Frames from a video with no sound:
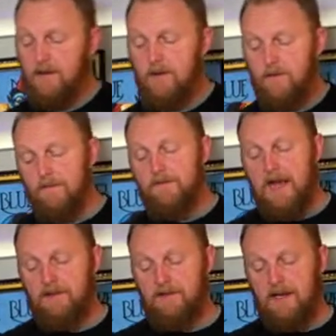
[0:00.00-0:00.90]
let alone
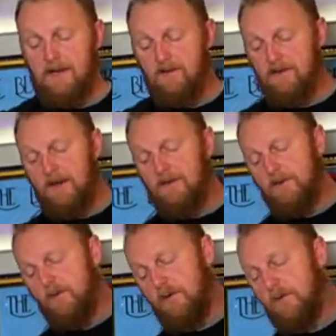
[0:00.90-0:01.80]
the 5 seconds
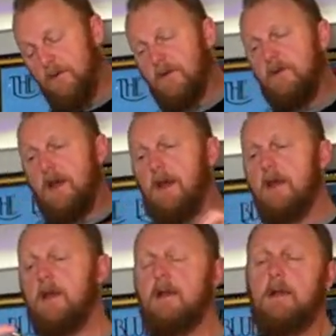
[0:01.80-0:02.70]
that some recipes
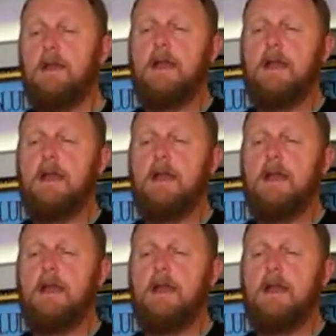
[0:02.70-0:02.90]
say.